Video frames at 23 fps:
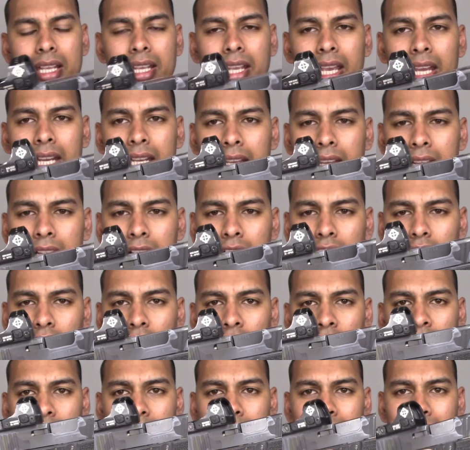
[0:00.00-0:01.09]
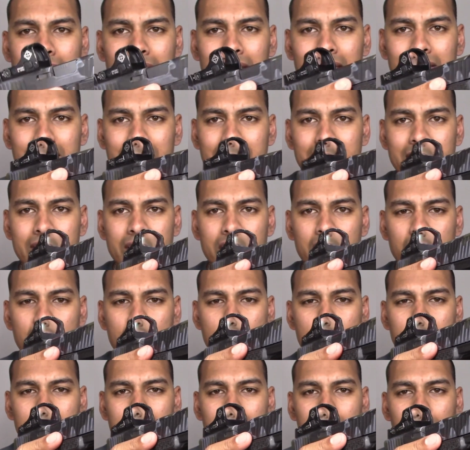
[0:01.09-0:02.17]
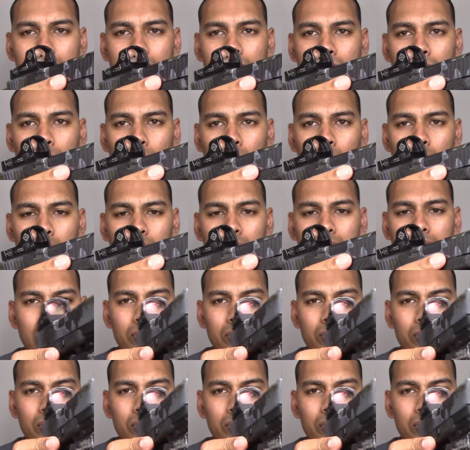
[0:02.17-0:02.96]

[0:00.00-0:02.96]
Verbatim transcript: carry a Glock 19 Gen 4.